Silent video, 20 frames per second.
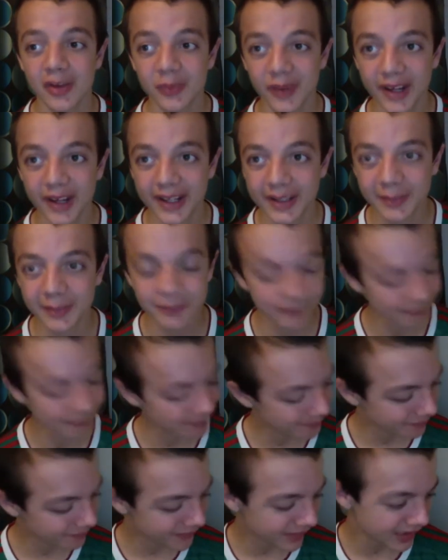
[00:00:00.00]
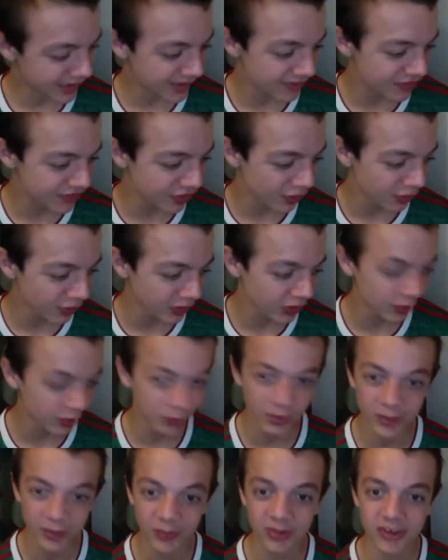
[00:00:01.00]
way, as Don
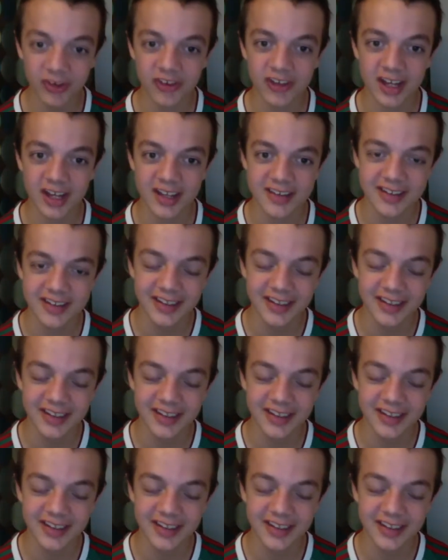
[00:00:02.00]
Goodman once said.